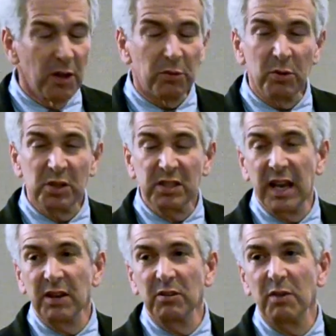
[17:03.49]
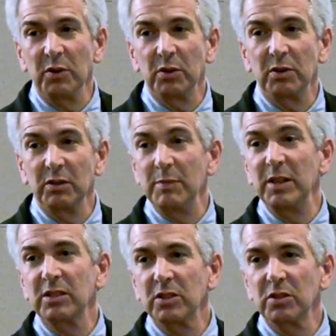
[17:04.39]
through state-level
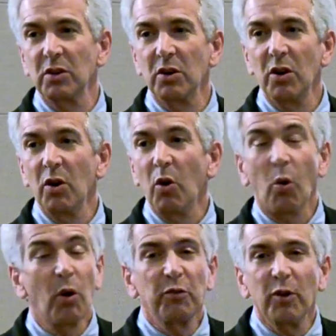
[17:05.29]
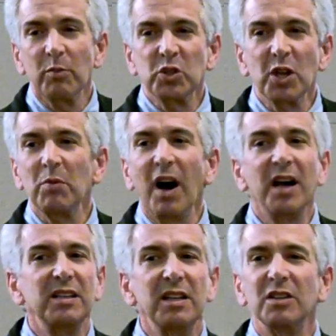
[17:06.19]
limits, or from some
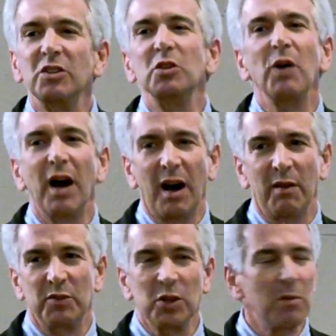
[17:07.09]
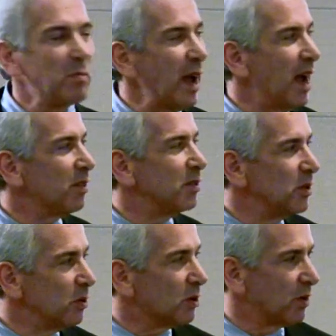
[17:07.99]
idea you have, some path
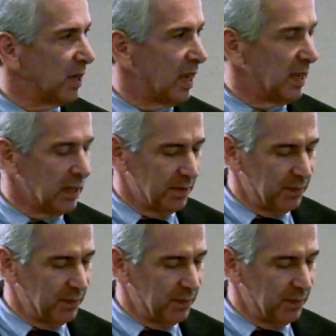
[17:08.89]
you create,